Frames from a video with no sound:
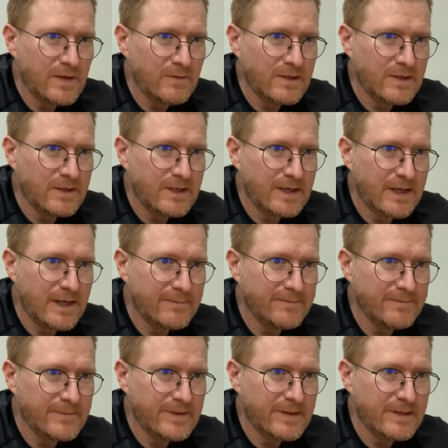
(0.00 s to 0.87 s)
What are we looking
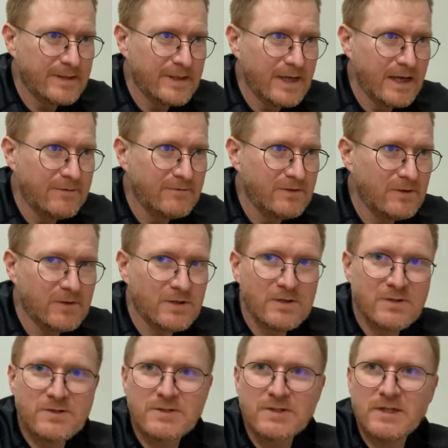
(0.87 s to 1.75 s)
at? Have
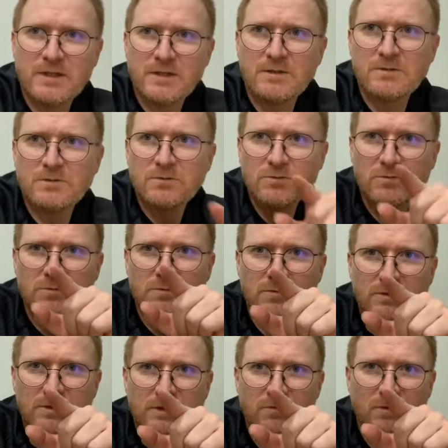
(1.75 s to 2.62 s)
you considered...
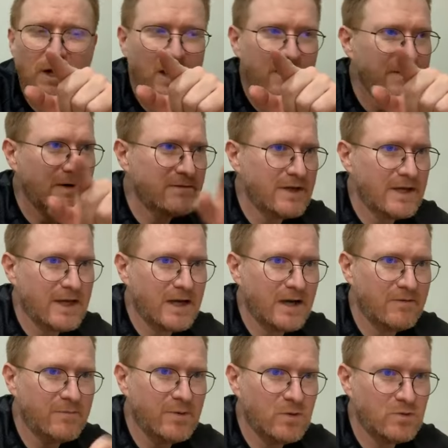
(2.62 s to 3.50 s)
Oh, we're still live over
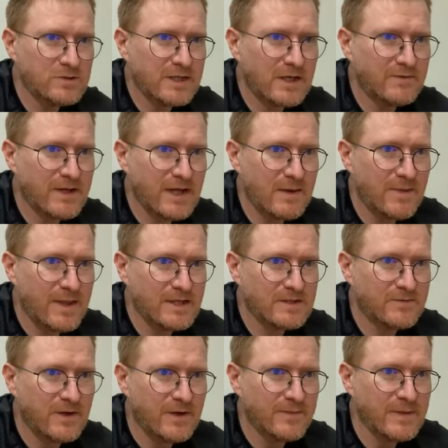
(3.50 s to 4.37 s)
here. I paused over here,
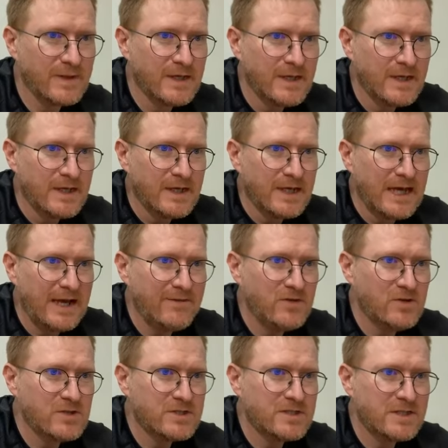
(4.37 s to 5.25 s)
but that's fine.
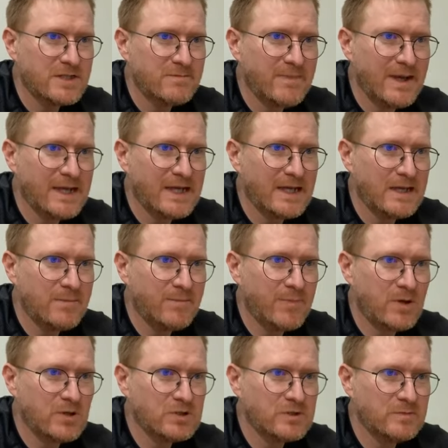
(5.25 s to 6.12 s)
Have you considered making
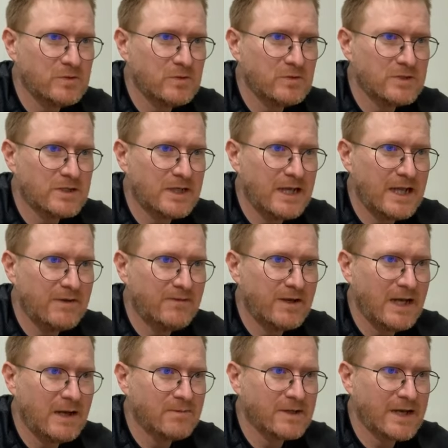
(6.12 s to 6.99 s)
it possible to
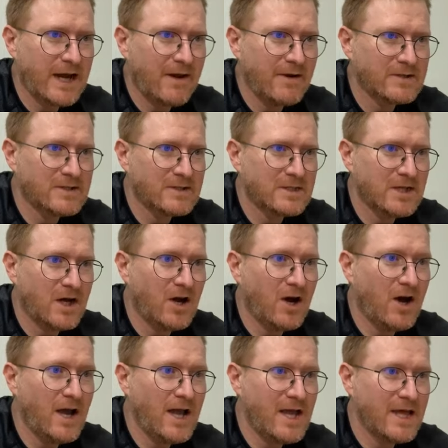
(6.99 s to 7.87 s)
level up characters
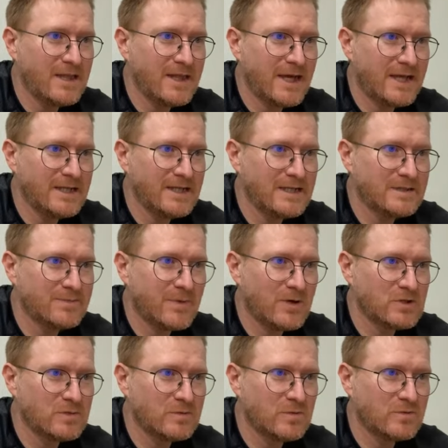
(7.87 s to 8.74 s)
higher than it
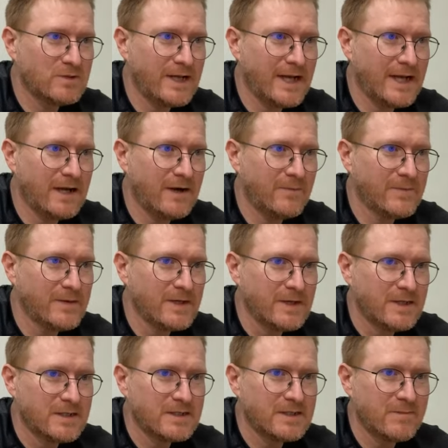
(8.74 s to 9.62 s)
is possible now?
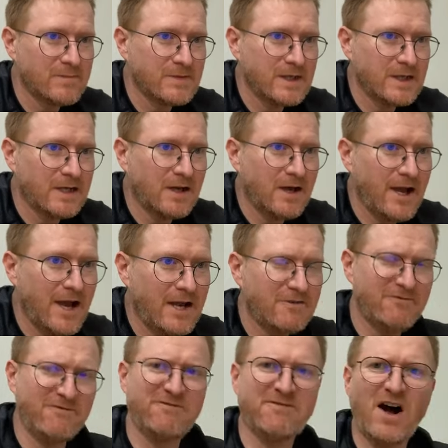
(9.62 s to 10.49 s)
Something
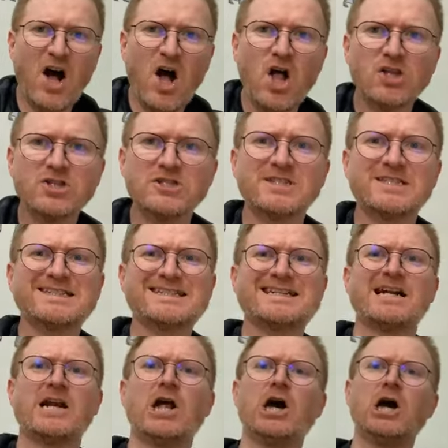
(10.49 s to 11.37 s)
like
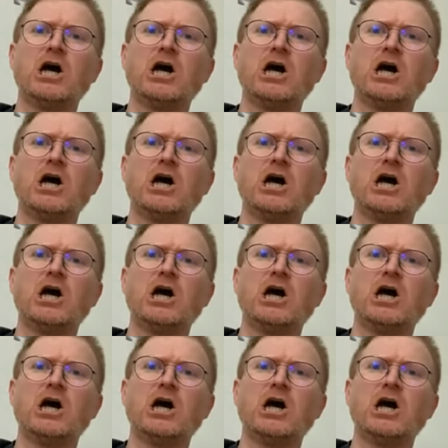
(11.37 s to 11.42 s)
advanced